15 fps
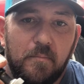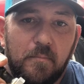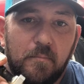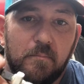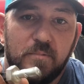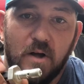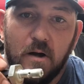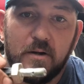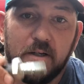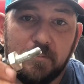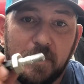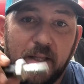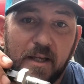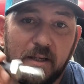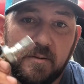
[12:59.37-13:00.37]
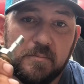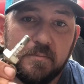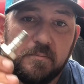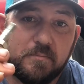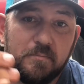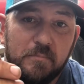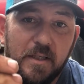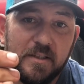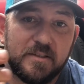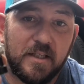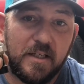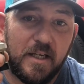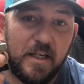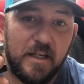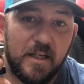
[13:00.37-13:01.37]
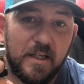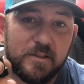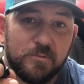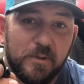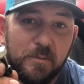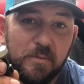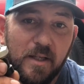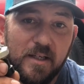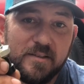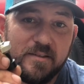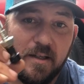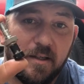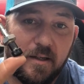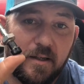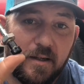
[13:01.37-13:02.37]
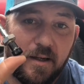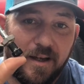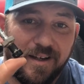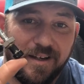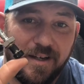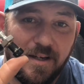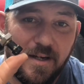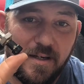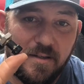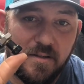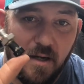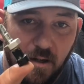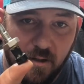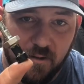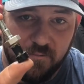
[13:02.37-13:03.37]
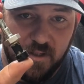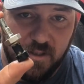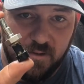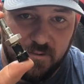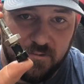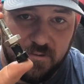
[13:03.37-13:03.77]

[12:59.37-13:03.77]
Talking with him, he said he has replaced a ton of these.